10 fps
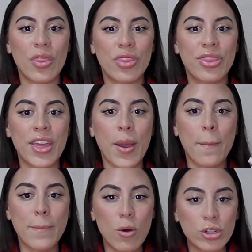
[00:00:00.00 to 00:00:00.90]
the
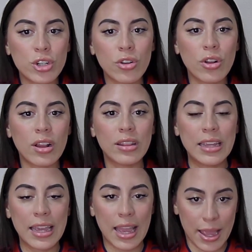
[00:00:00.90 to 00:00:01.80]

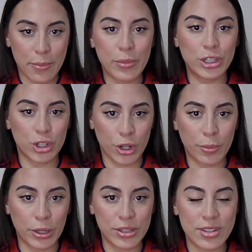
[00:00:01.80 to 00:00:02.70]
emotionally immature
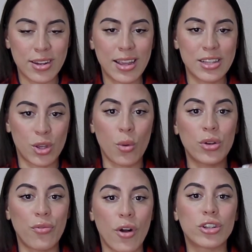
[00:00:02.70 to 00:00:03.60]
person is going to
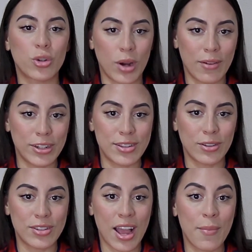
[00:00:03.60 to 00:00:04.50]
fall short every single
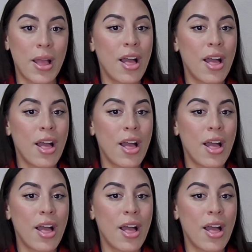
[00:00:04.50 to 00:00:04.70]
time.